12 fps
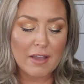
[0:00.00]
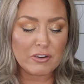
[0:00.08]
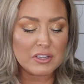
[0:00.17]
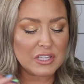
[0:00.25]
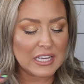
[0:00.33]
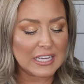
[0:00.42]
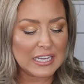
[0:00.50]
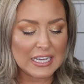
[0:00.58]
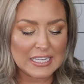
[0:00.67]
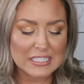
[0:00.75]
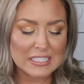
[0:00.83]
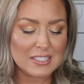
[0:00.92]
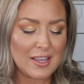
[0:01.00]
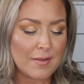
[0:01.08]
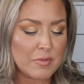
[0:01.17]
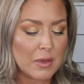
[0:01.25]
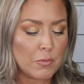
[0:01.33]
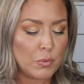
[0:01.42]
Everything is the
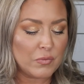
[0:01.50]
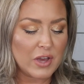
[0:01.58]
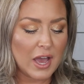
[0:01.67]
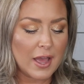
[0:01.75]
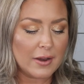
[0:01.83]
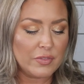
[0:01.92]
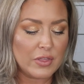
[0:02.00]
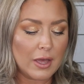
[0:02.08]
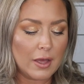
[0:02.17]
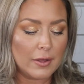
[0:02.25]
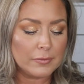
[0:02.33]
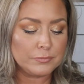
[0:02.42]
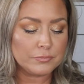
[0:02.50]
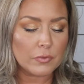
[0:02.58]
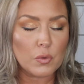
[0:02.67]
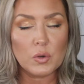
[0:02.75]
same that we've got the